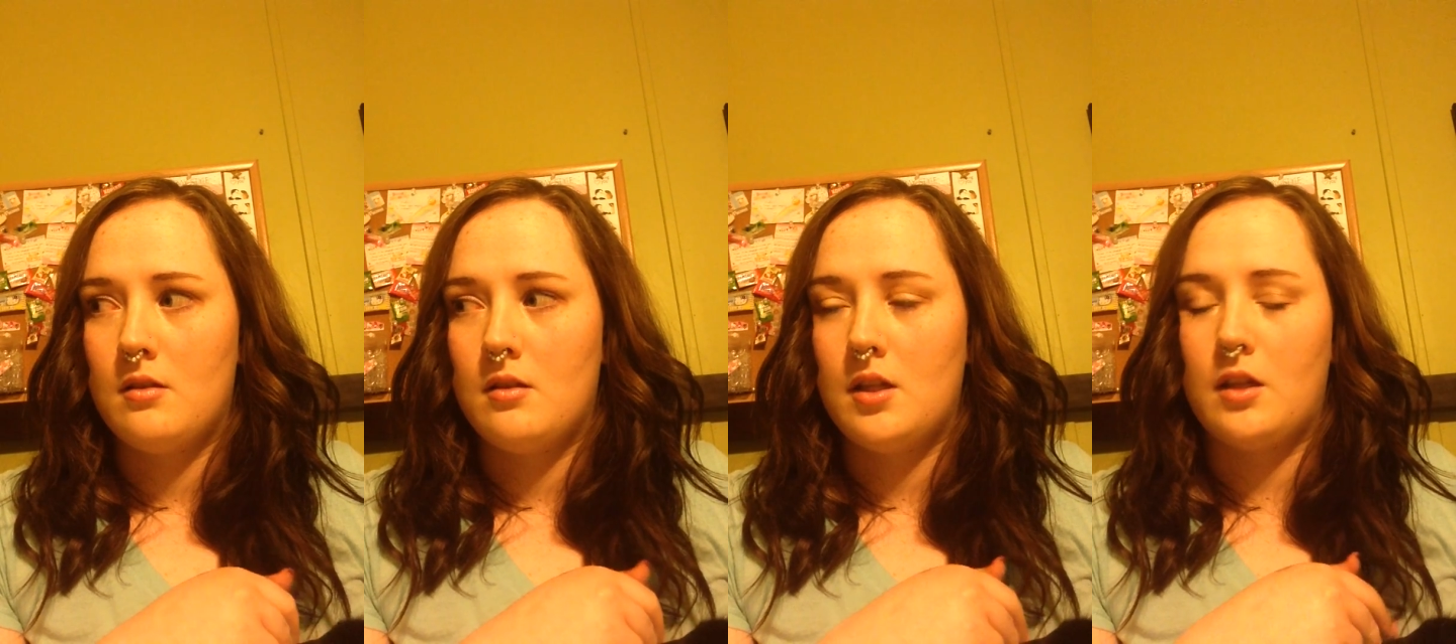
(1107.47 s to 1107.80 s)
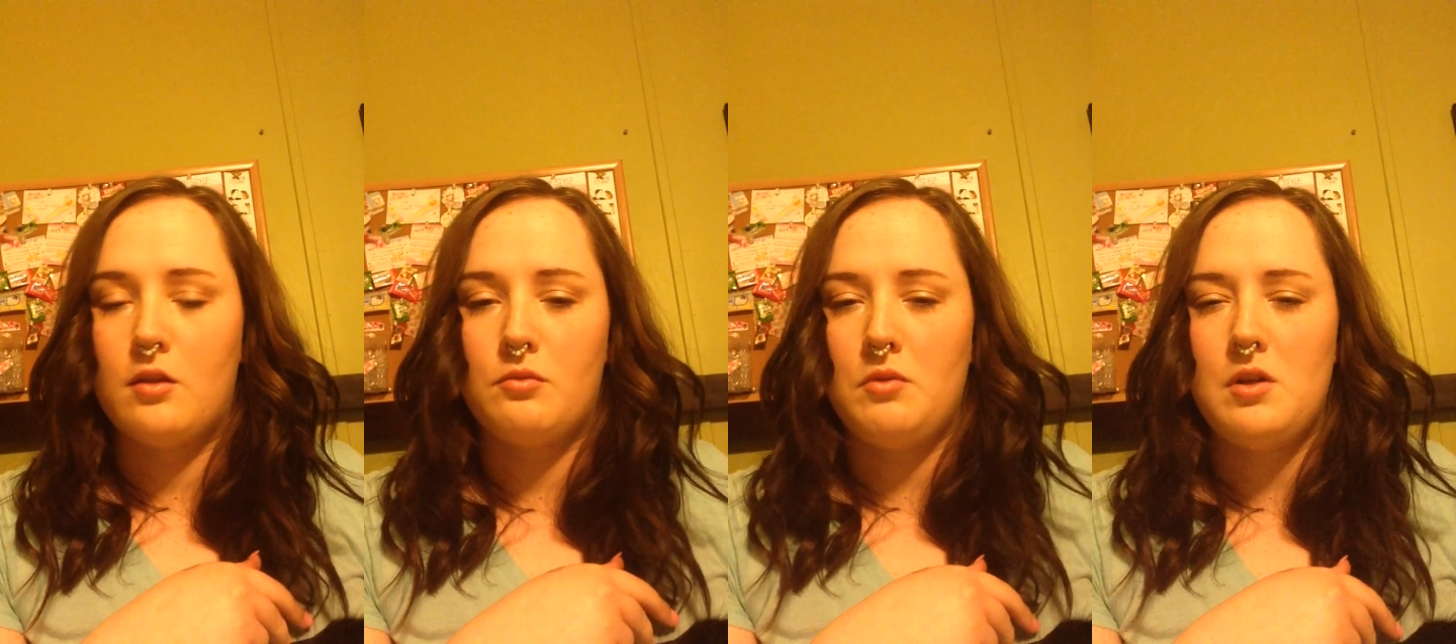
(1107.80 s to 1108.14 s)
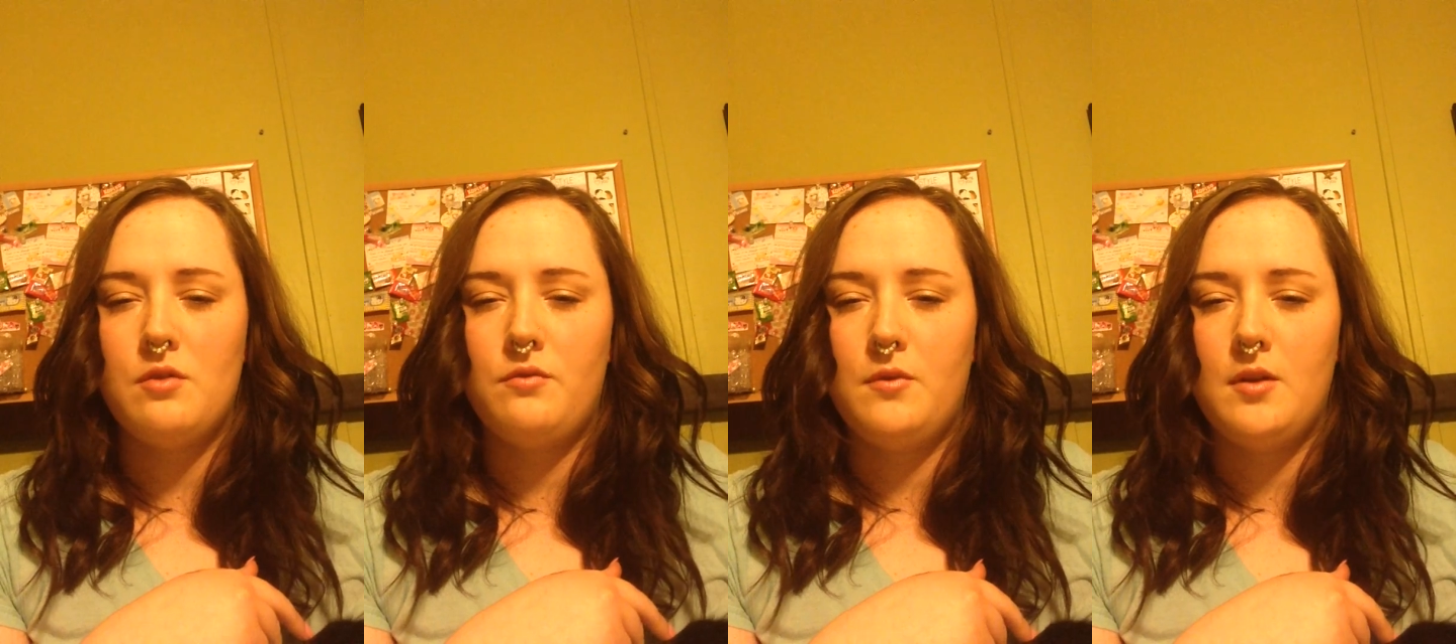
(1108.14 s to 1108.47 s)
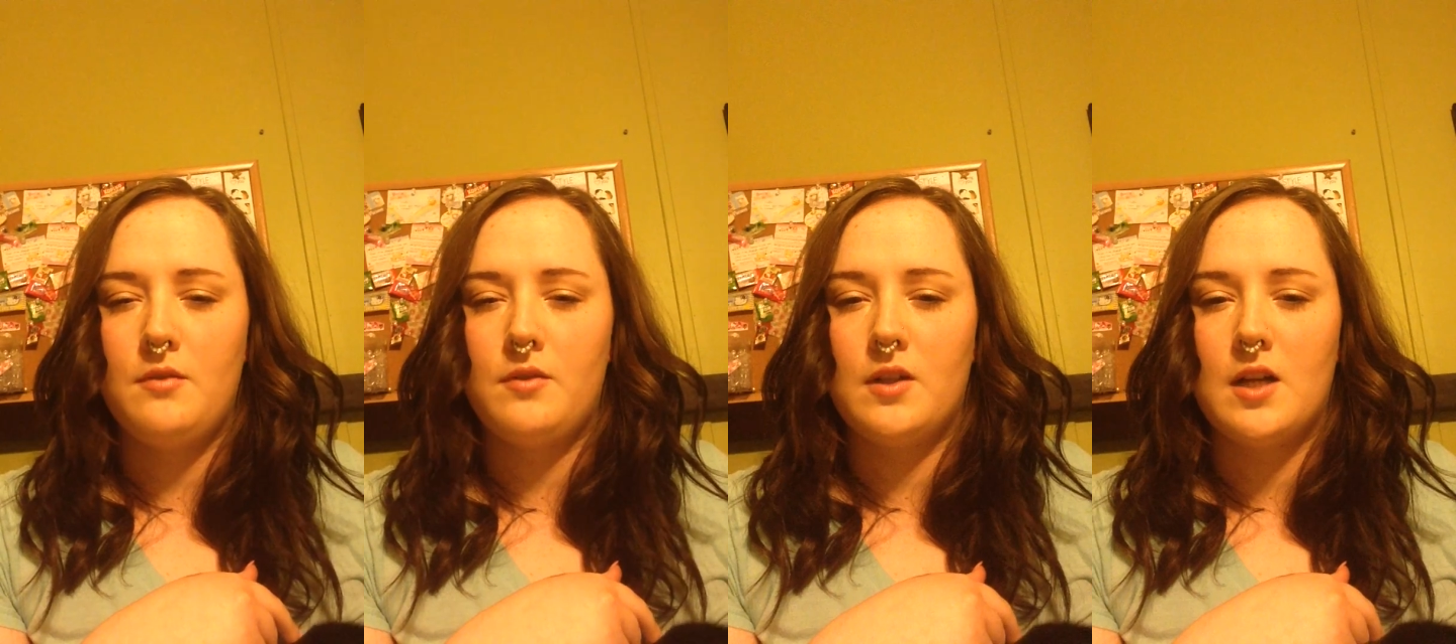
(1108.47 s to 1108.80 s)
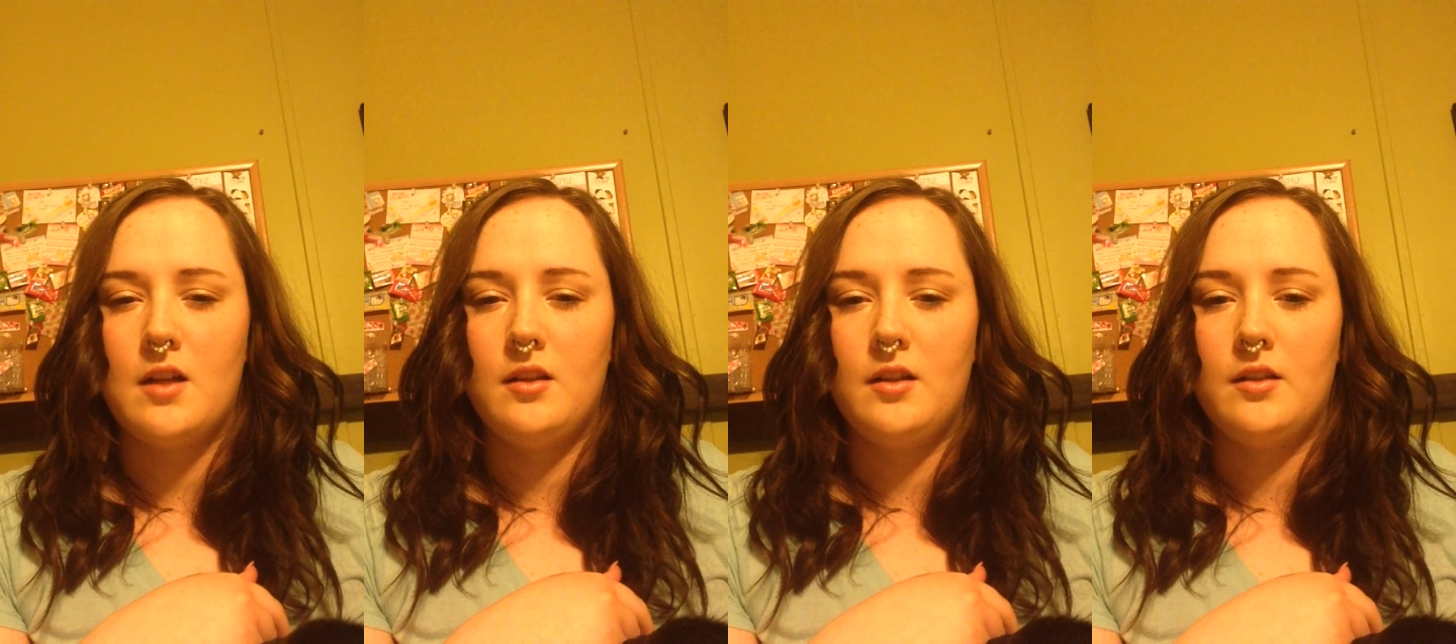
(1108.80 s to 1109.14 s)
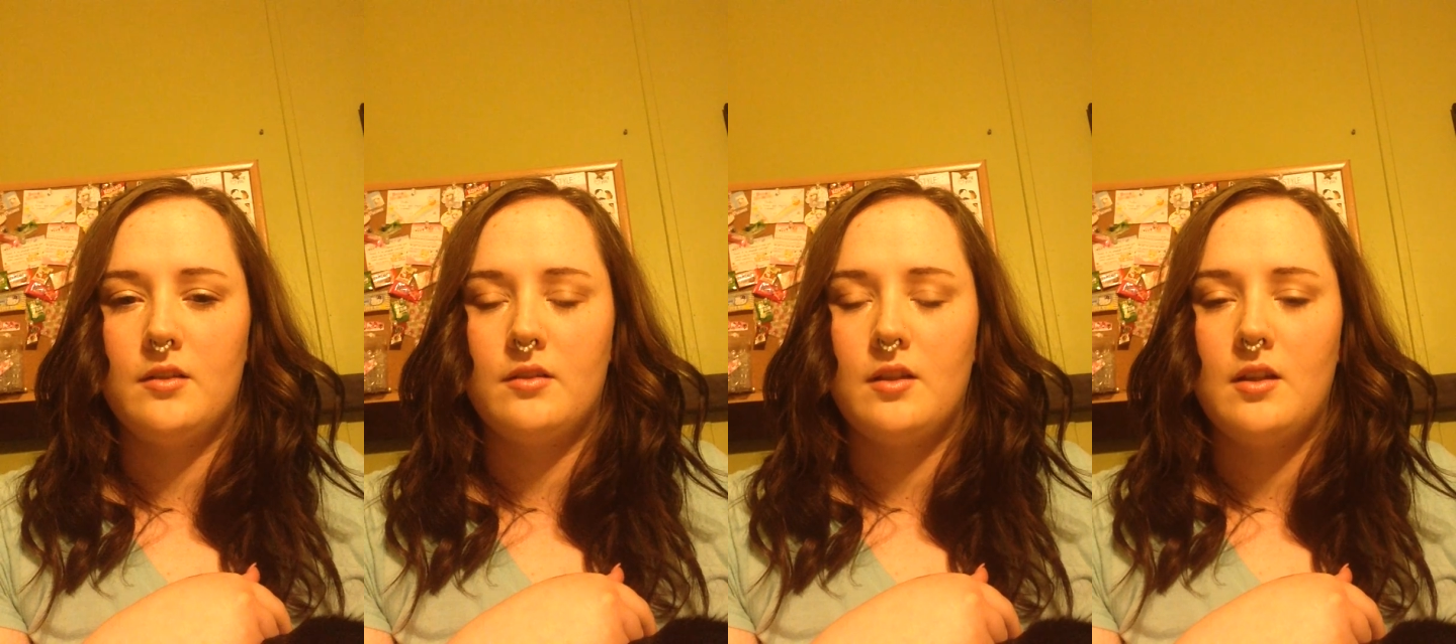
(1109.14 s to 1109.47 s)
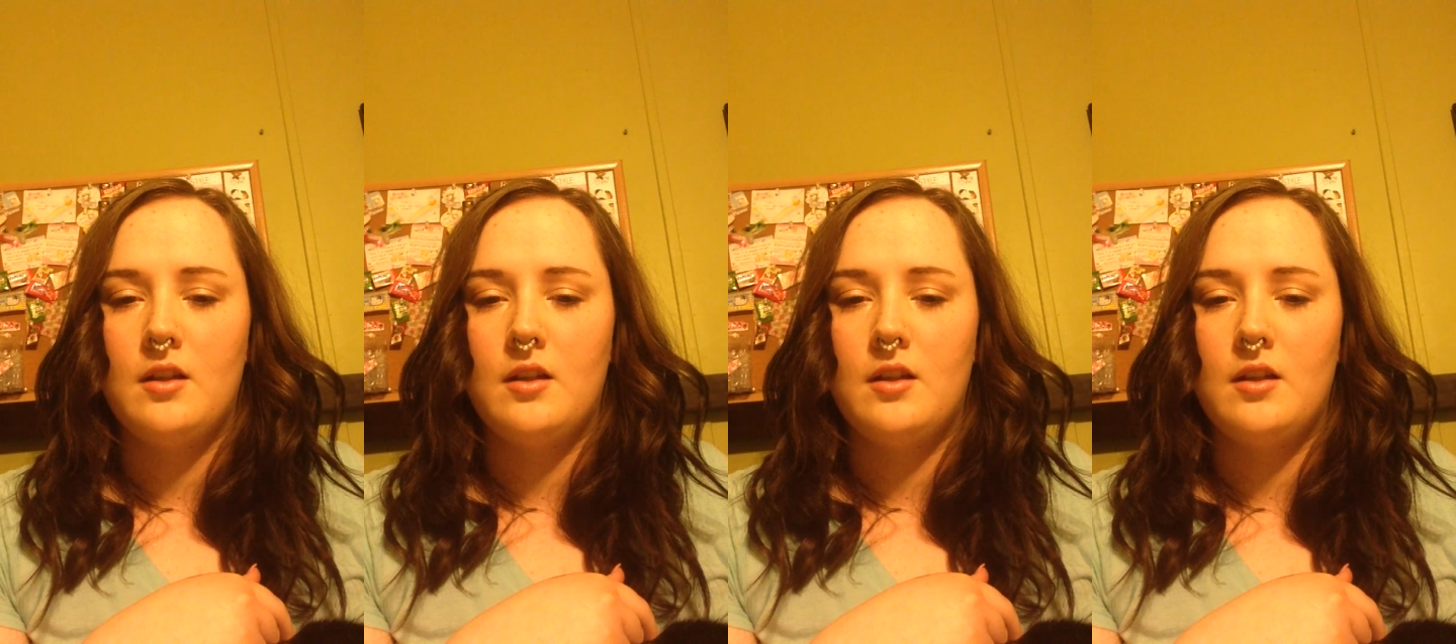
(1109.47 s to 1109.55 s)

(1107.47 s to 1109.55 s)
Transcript: like 3 or 4 different colors.